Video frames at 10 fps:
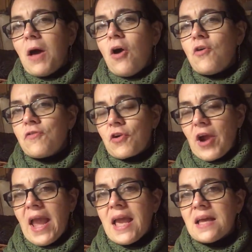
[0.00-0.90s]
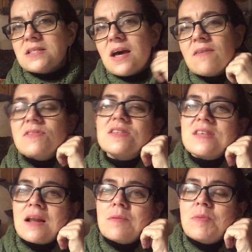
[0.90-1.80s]
overhand of the
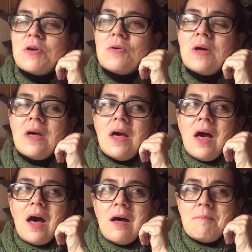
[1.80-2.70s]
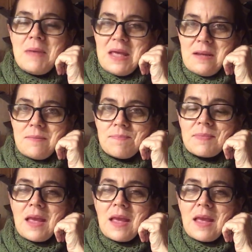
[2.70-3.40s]
Selbu mitten.